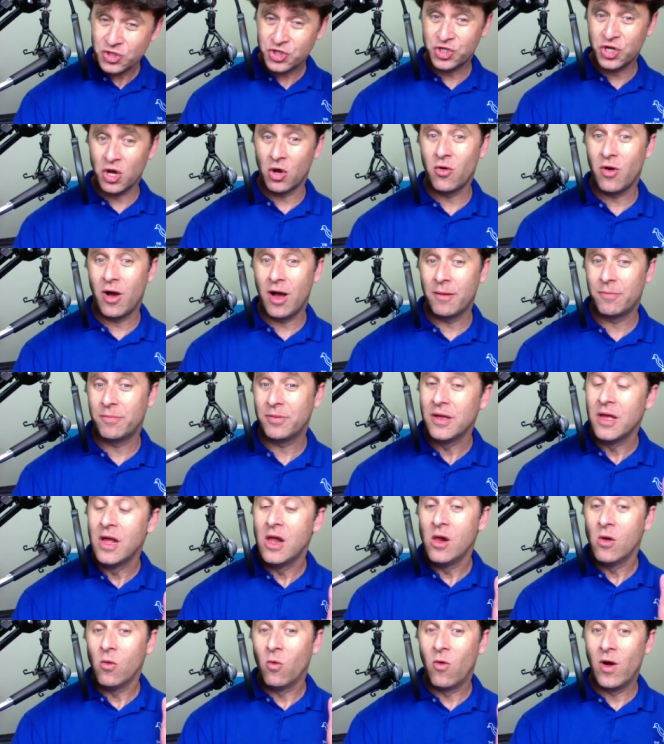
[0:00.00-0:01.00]
show up
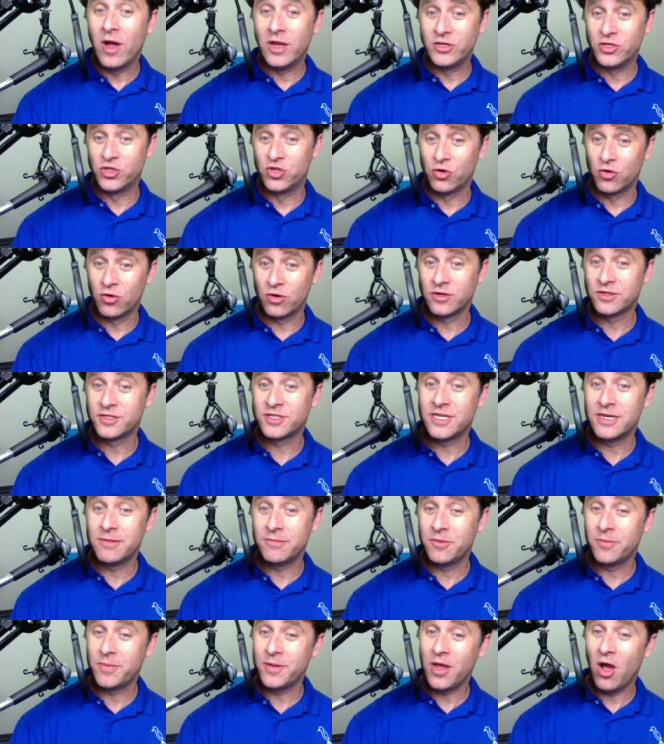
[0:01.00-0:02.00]
when doors
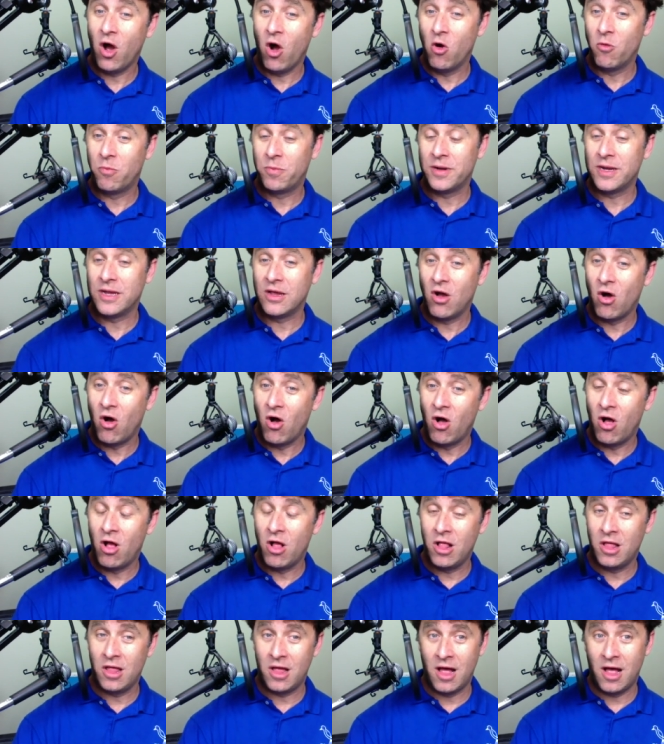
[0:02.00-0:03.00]
seem to be opening
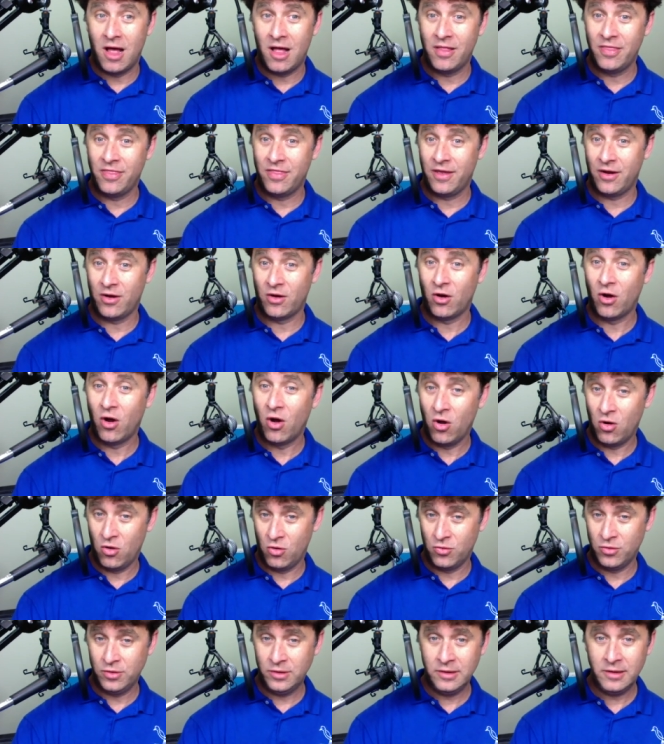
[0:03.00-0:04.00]
all on their
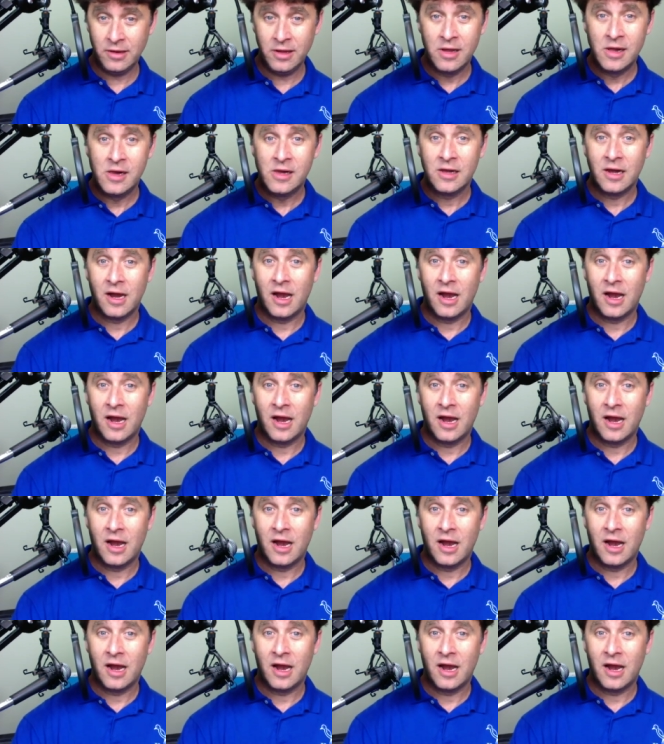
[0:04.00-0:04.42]
own.